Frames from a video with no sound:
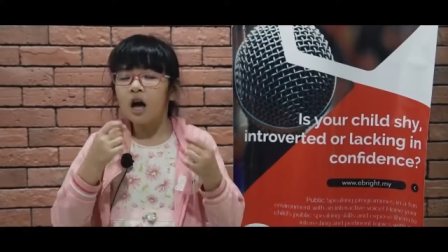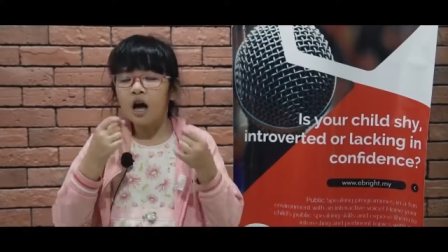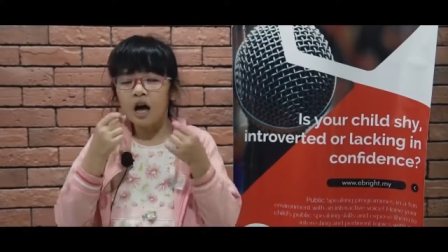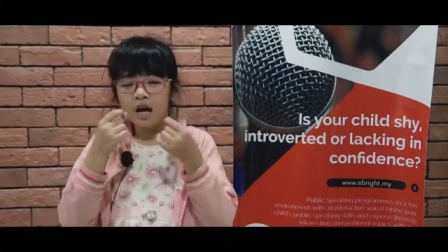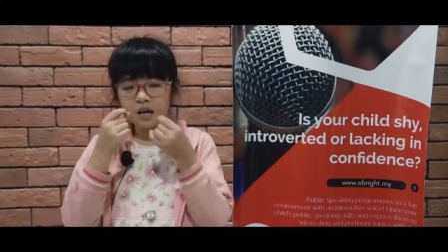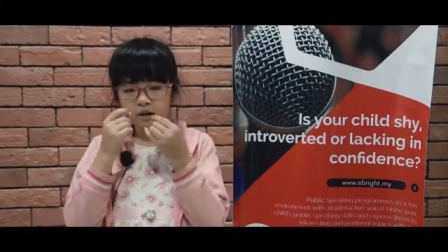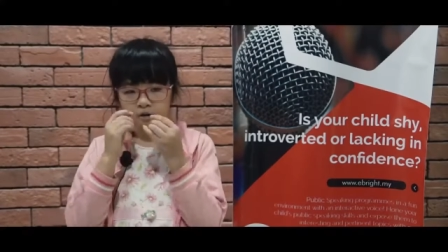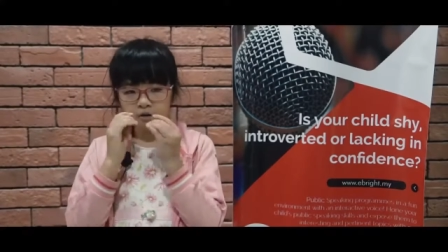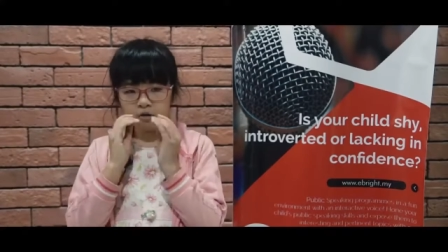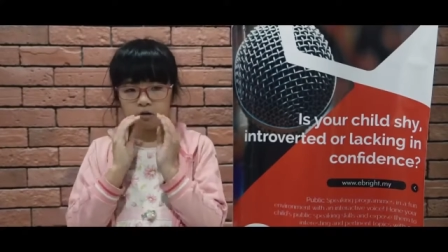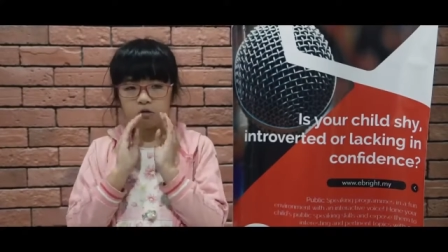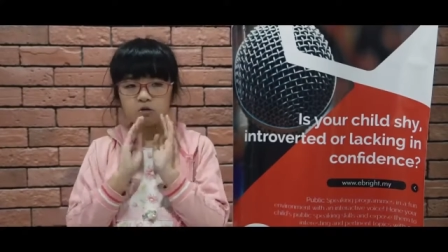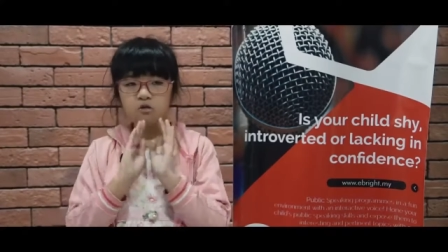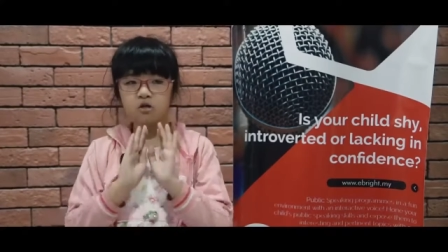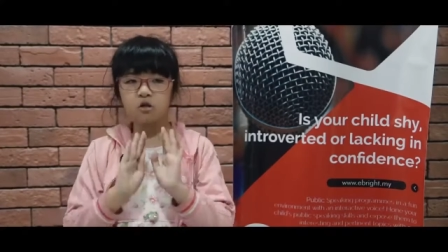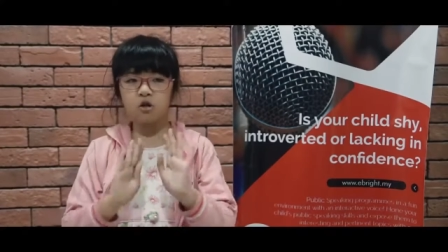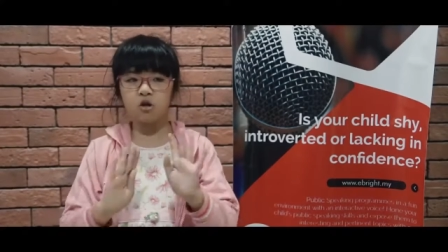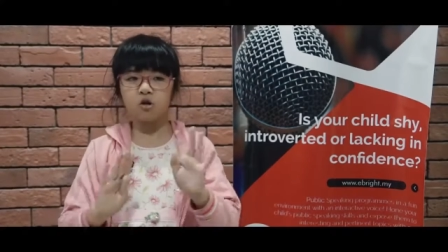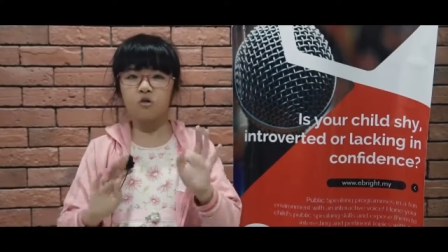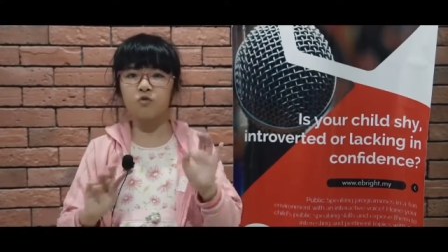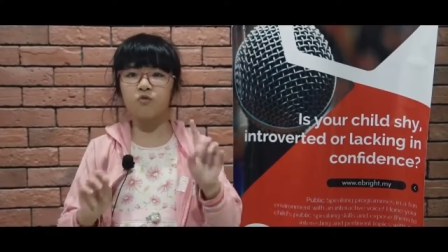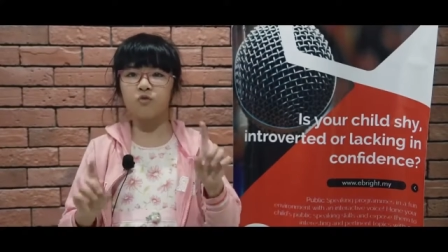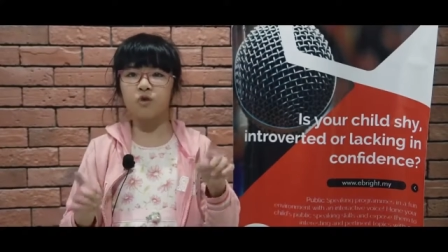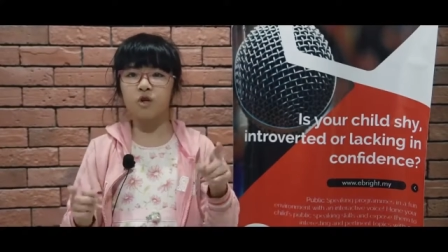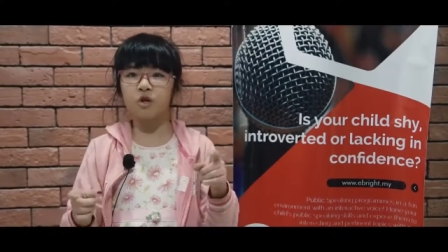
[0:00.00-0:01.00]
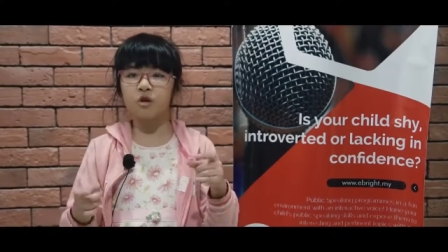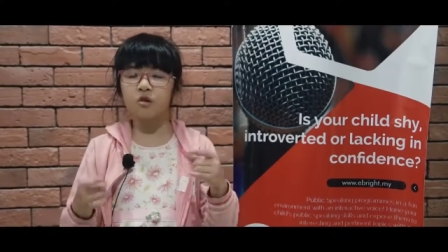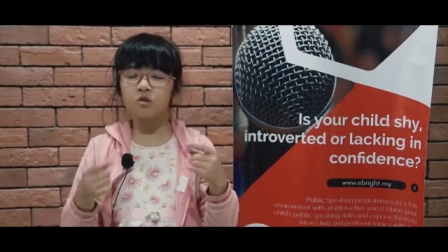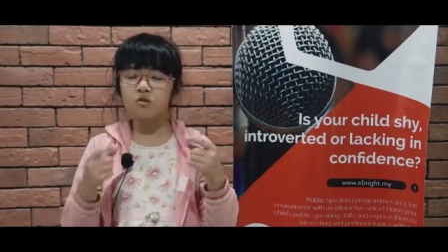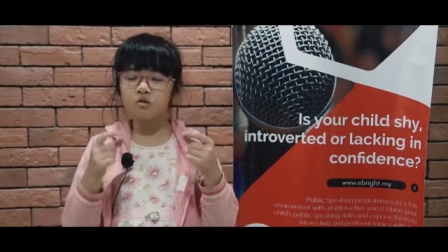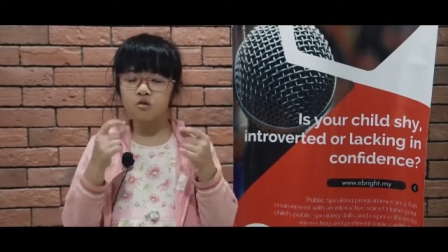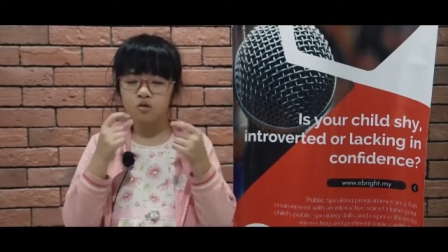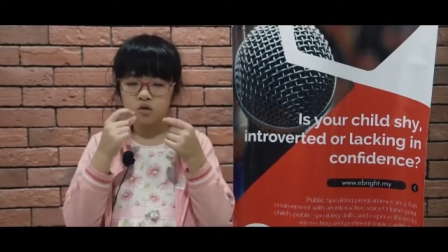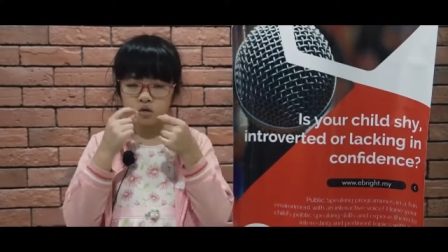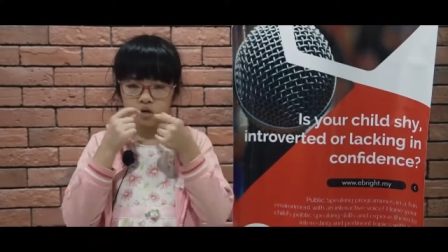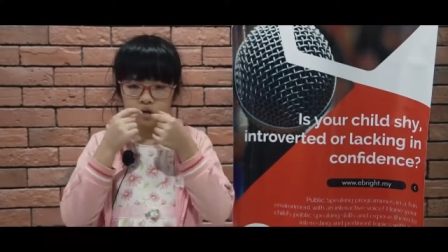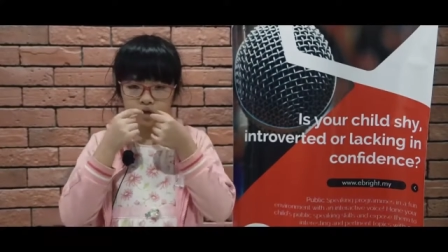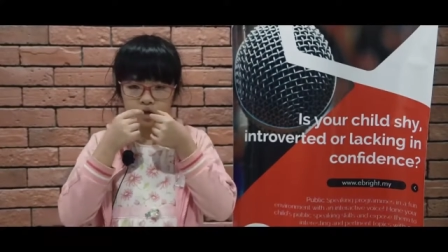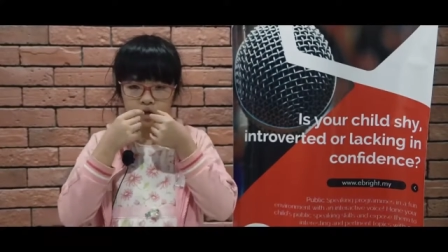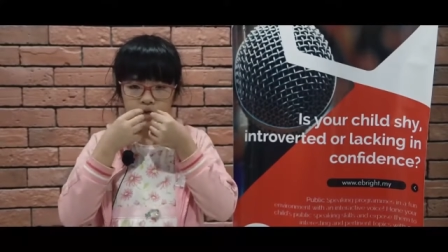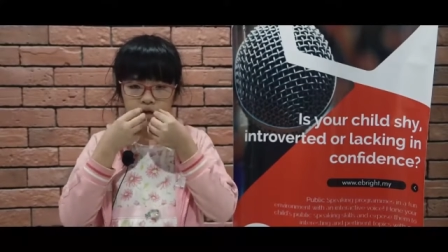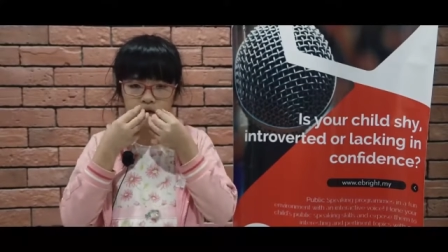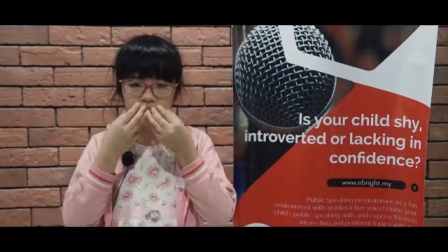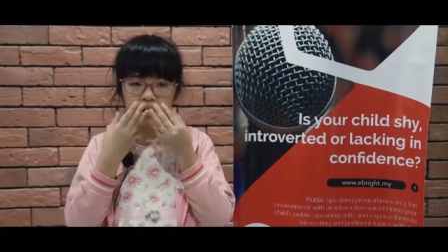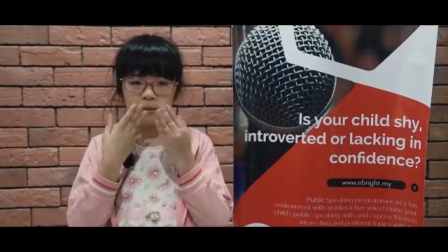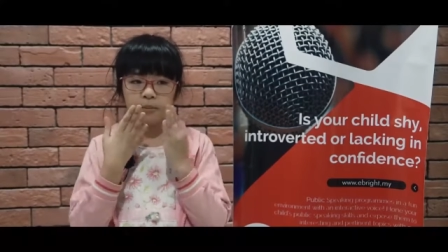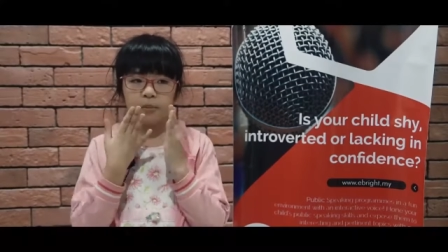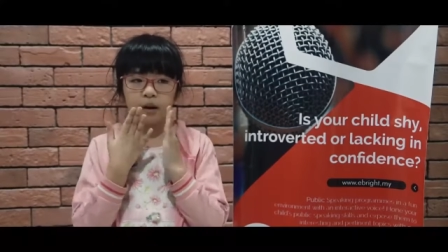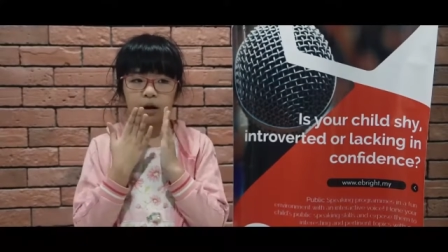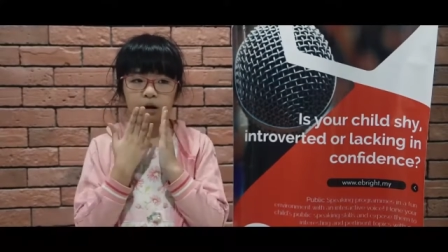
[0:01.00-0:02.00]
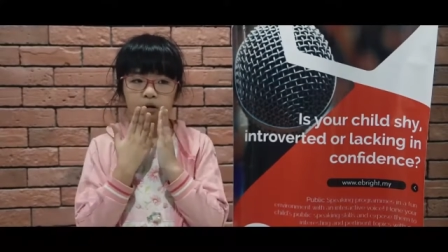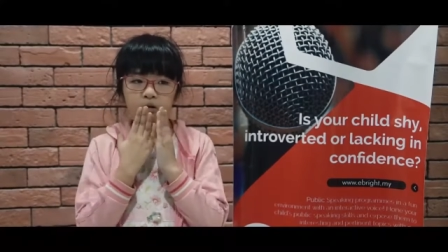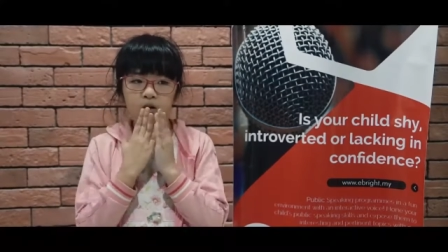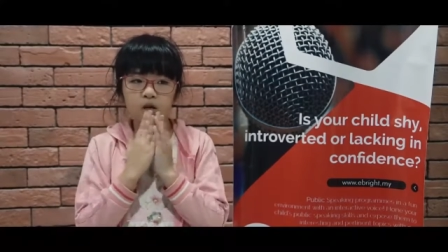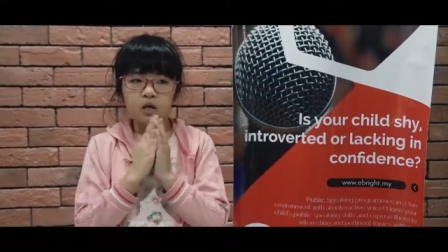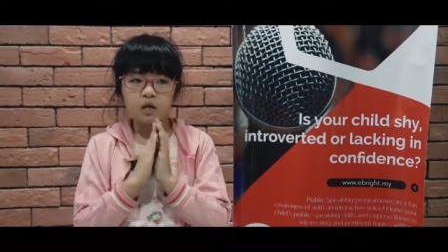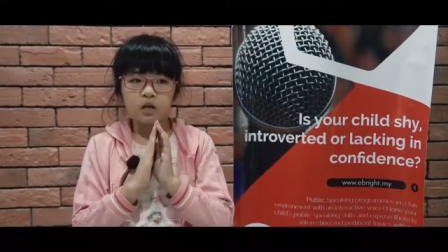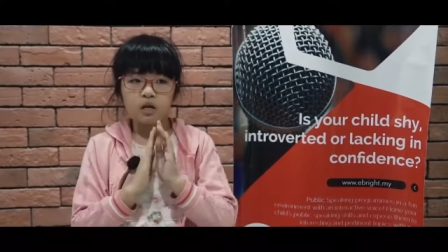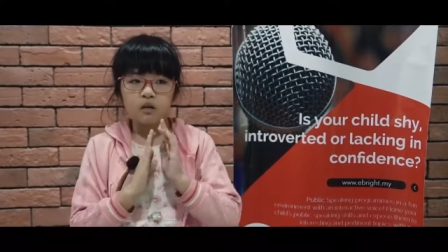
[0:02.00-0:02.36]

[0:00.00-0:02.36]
And we also learn about